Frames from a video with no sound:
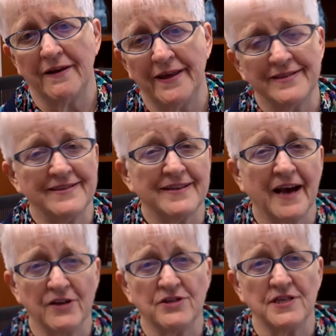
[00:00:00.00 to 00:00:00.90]
and his
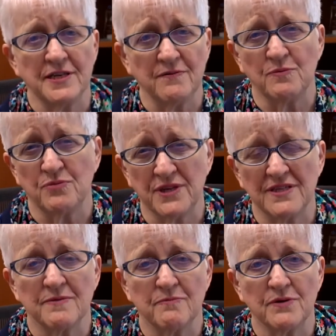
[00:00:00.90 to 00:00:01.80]
entire team for putting the
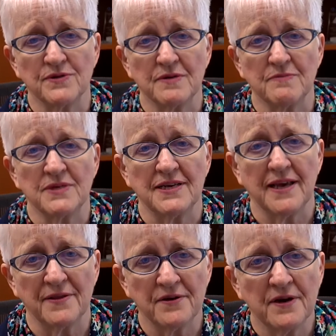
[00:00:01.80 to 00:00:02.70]
symposium
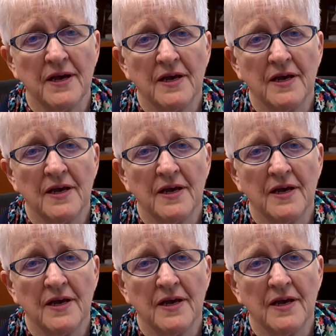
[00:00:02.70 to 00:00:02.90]
together,